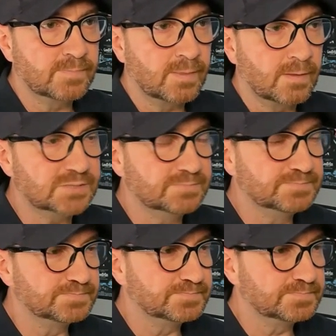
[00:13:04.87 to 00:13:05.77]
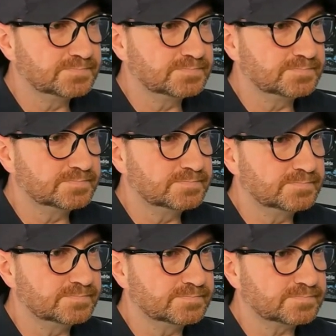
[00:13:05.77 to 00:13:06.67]

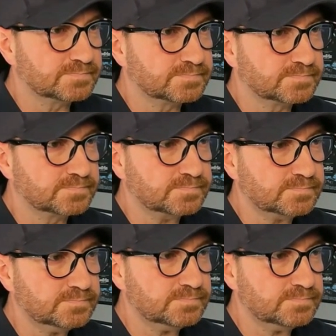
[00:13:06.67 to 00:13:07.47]
(silence)